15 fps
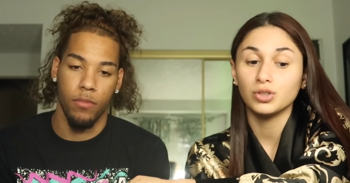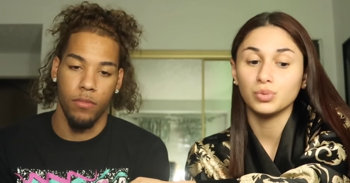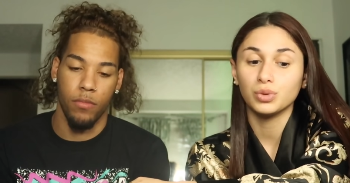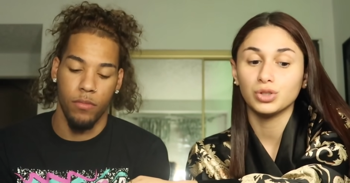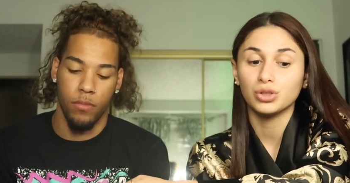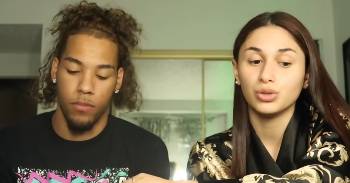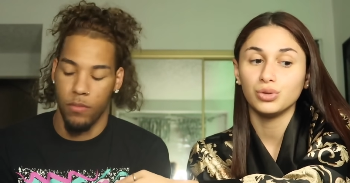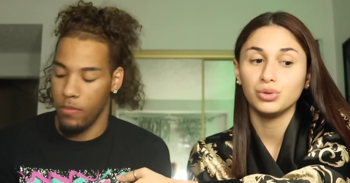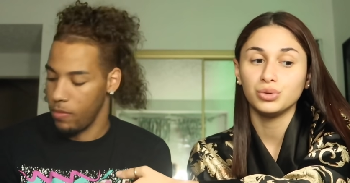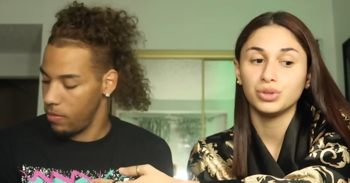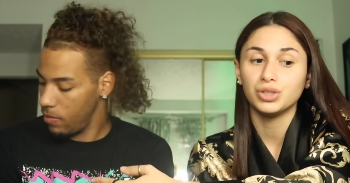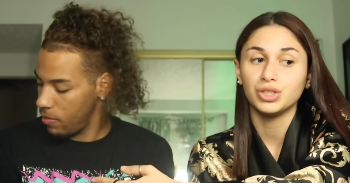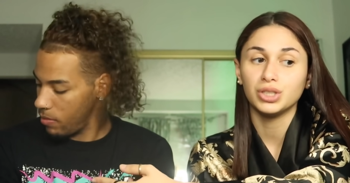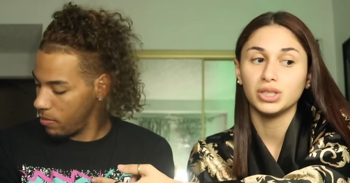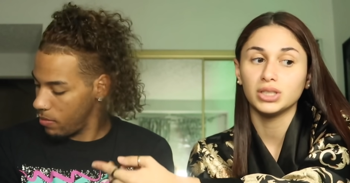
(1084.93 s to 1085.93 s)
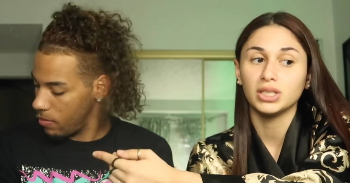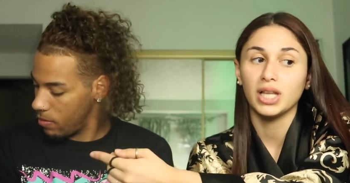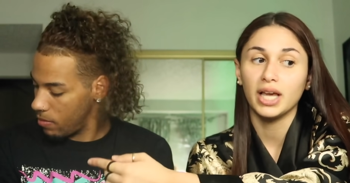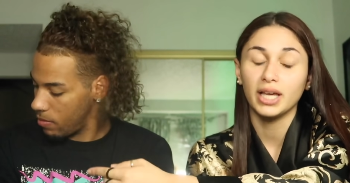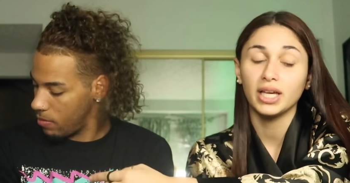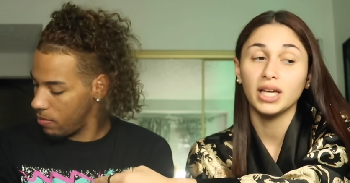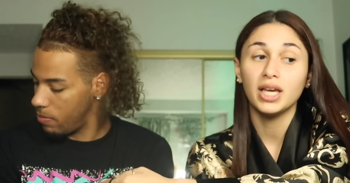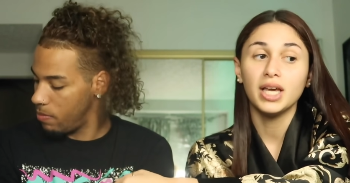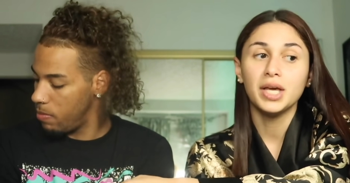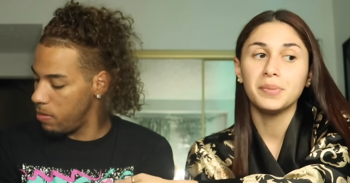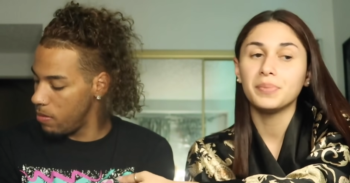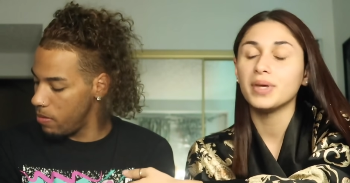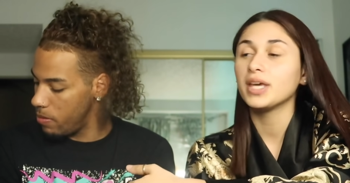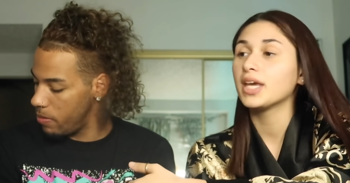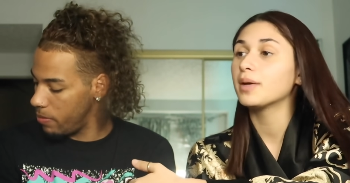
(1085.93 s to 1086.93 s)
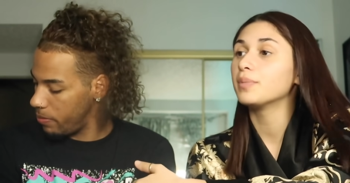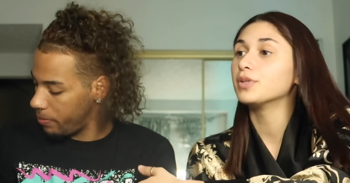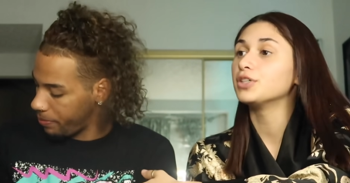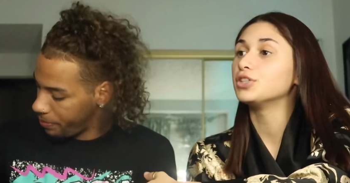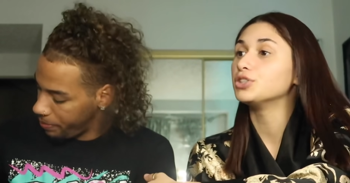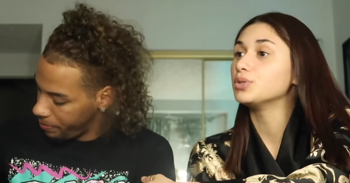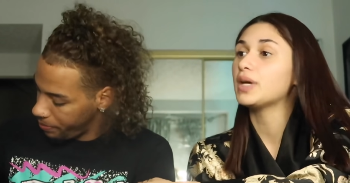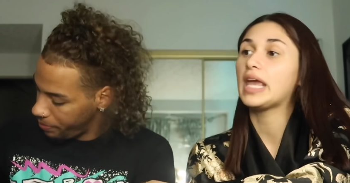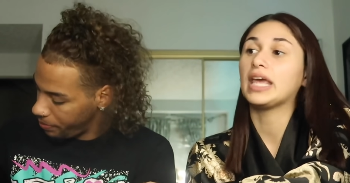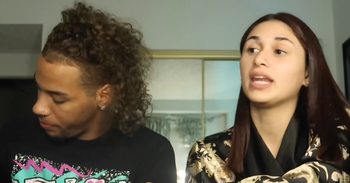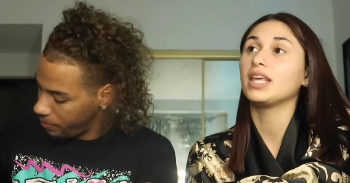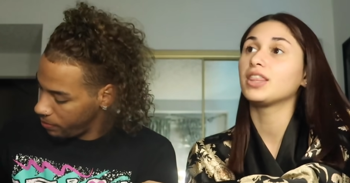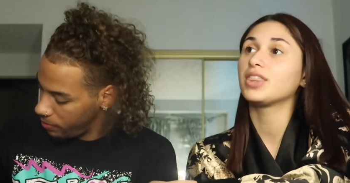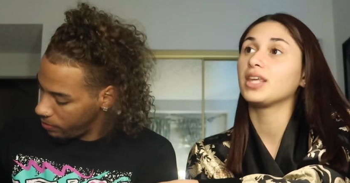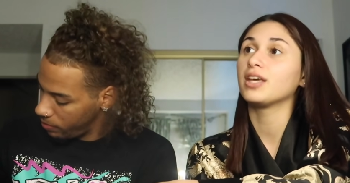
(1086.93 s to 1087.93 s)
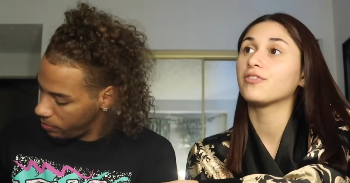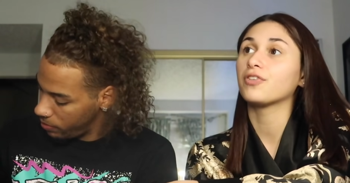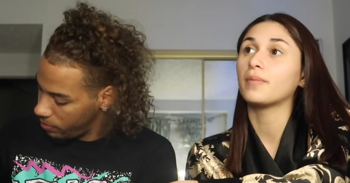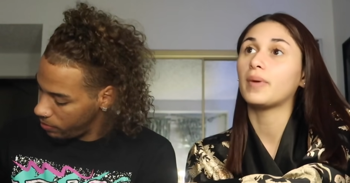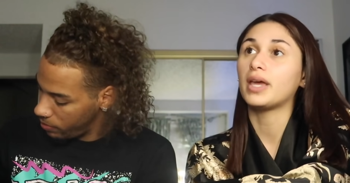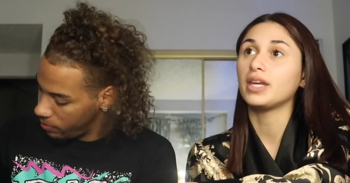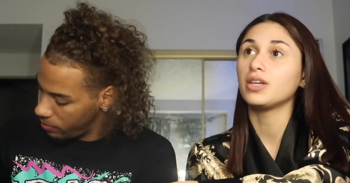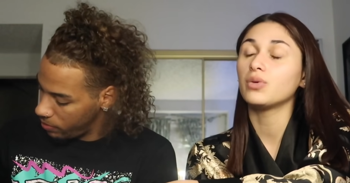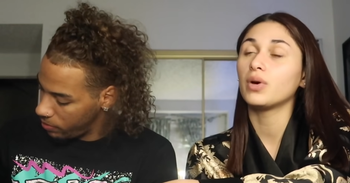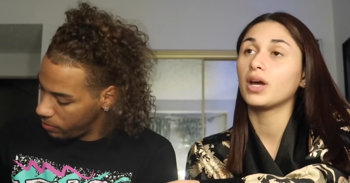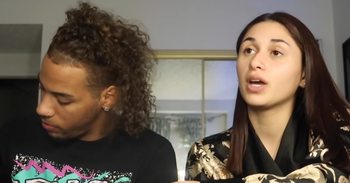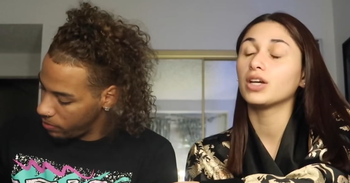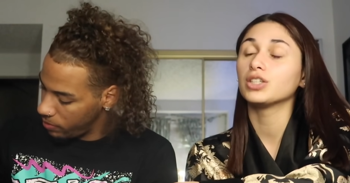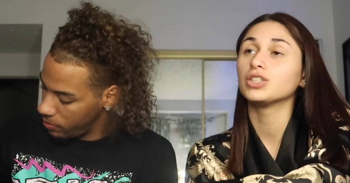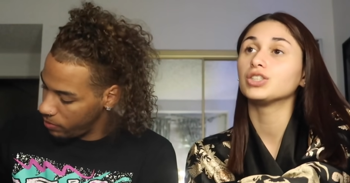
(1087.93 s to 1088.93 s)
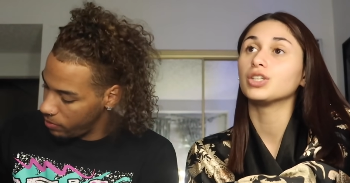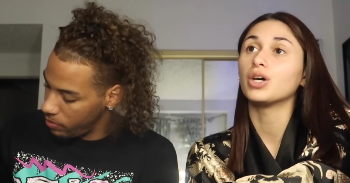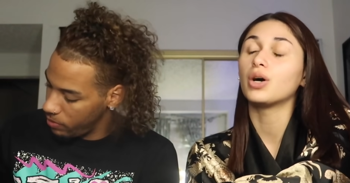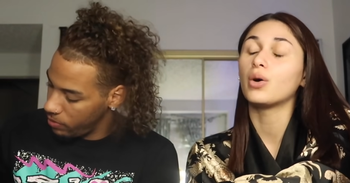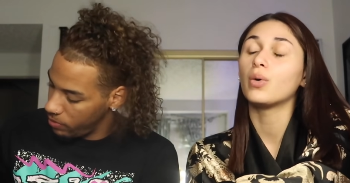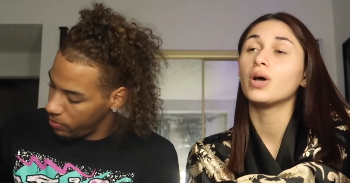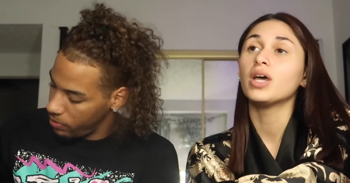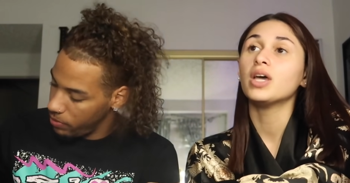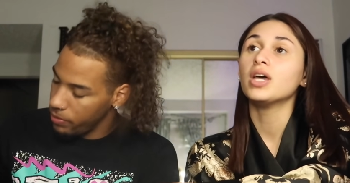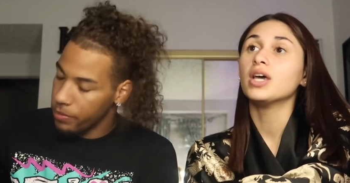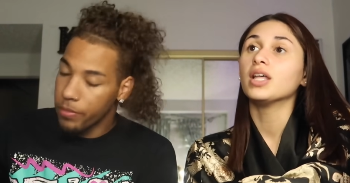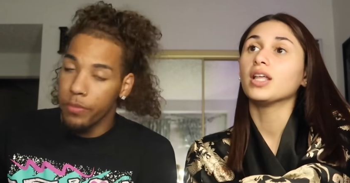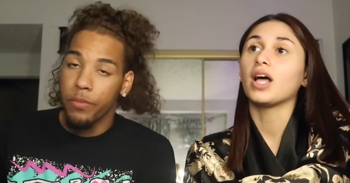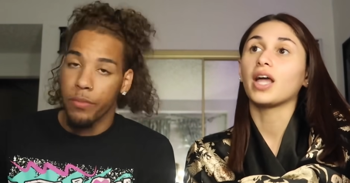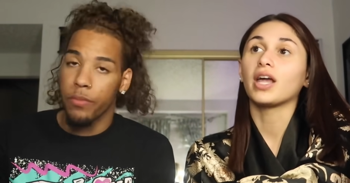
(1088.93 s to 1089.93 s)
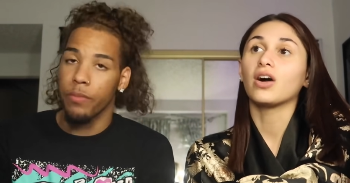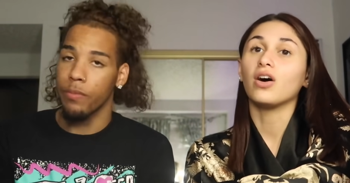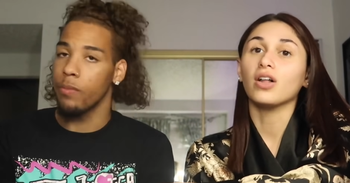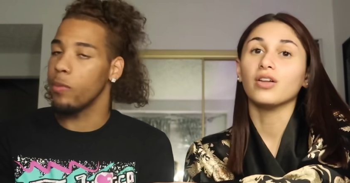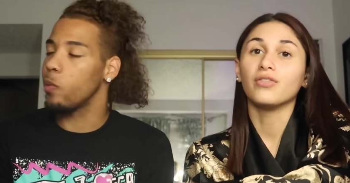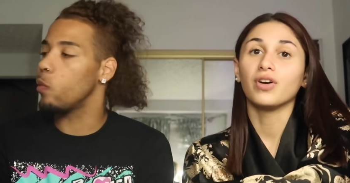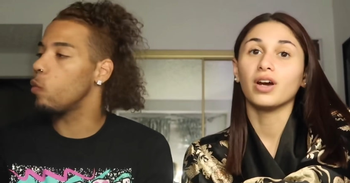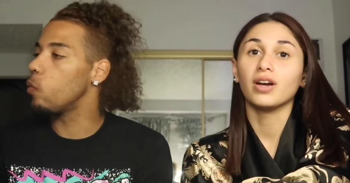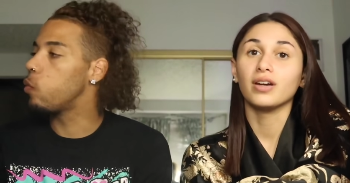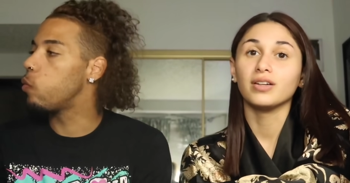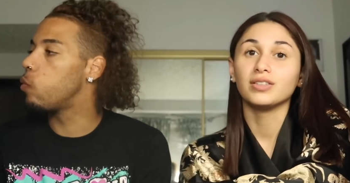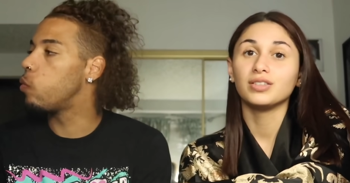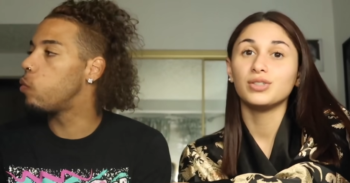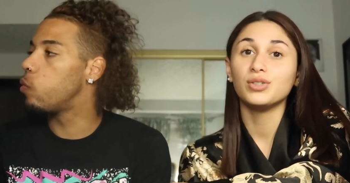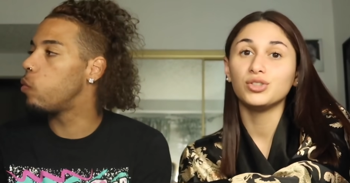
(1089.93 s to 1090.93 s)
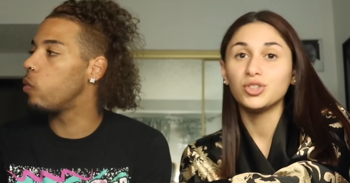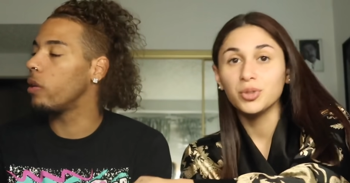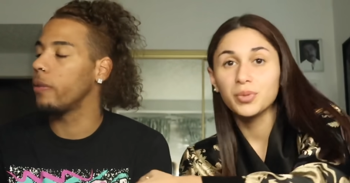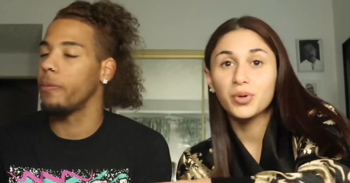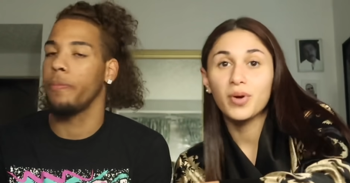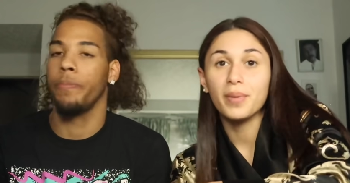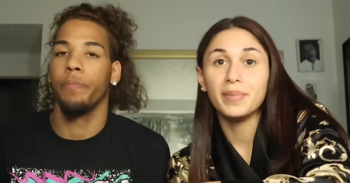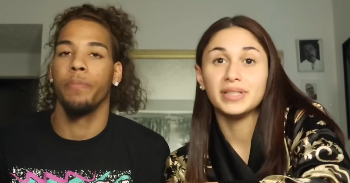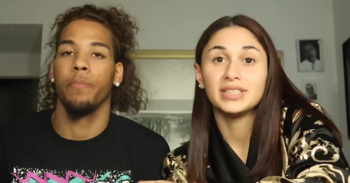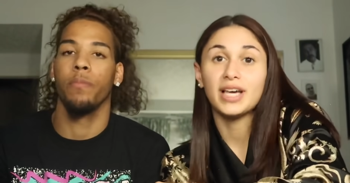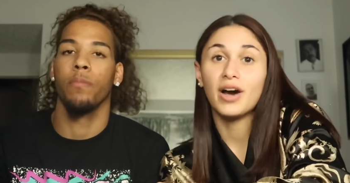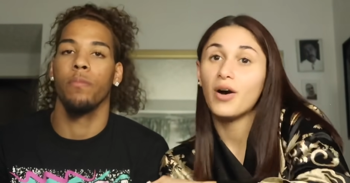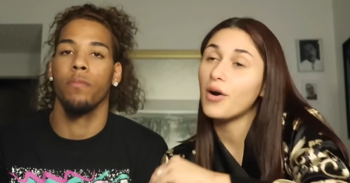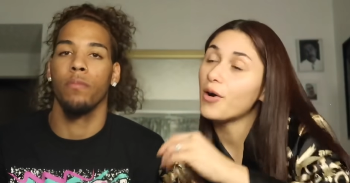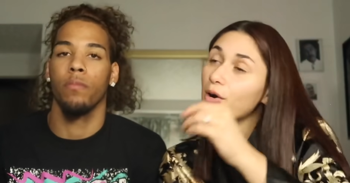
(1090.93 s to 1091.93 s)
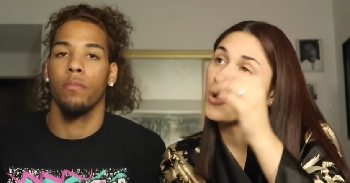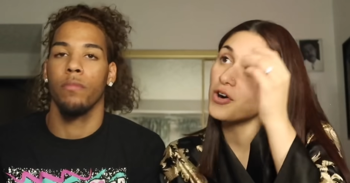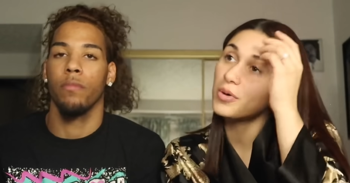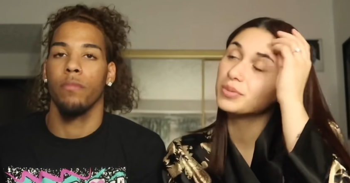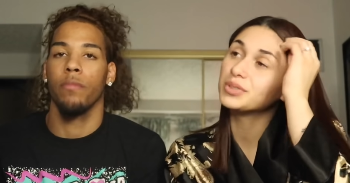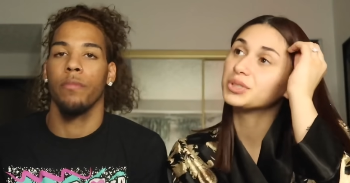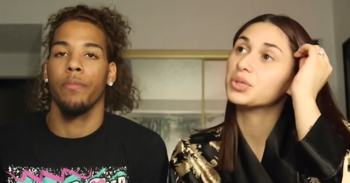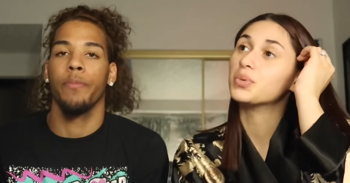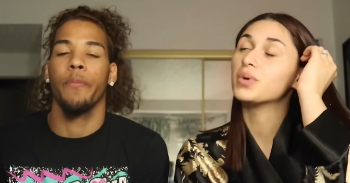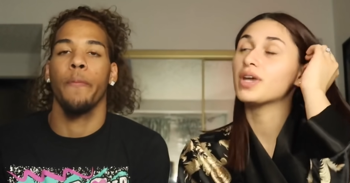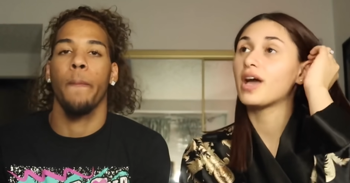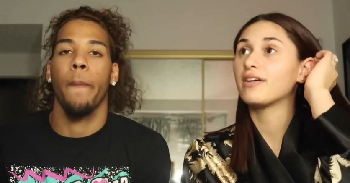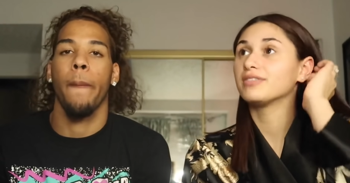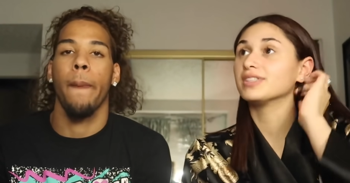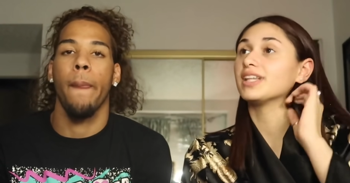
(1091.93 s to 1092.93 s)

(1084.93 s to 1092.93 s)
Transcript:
Speaker 1: we're so used to just like being able to do anything from anywhere. So like all of our YouTube equipment's at home, so we have to